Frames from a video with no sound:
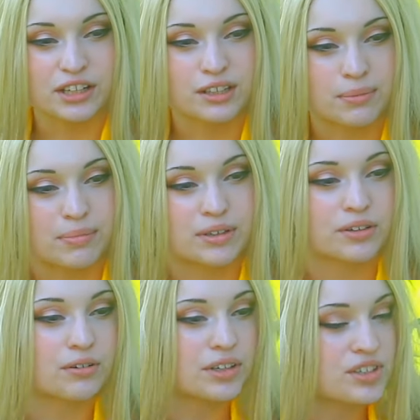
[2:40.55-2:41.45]
You're
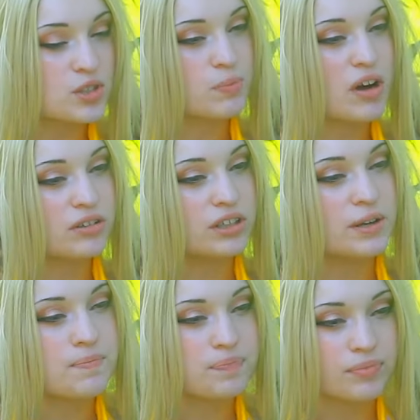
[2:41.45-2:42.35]
going to smuggle
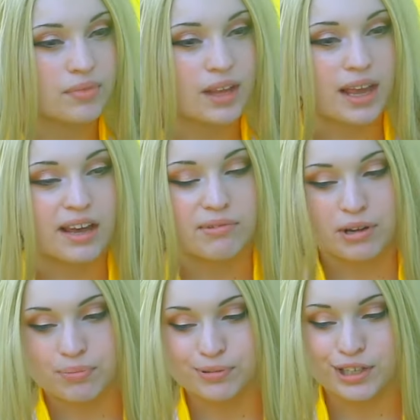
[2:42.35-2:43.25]
it. And I'm
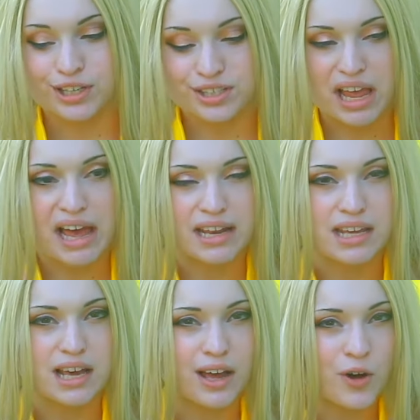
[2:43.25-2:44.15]
like, please,
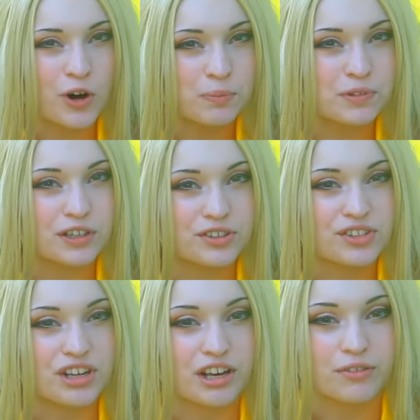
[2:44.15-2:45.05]
Annie, I hope that you're
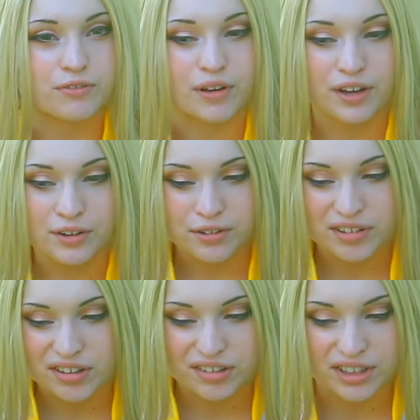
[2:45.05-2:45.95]
safe. I know
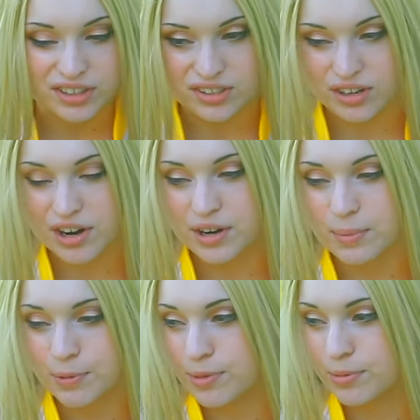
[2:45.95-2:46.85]
you're, like, starting
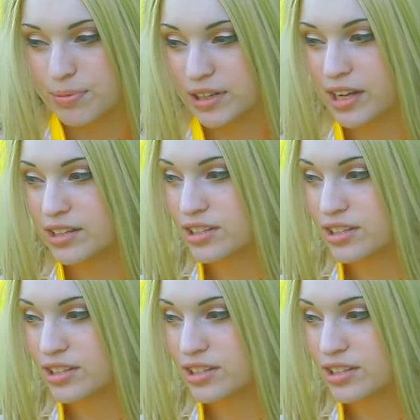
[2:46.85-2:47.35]
up with the plans.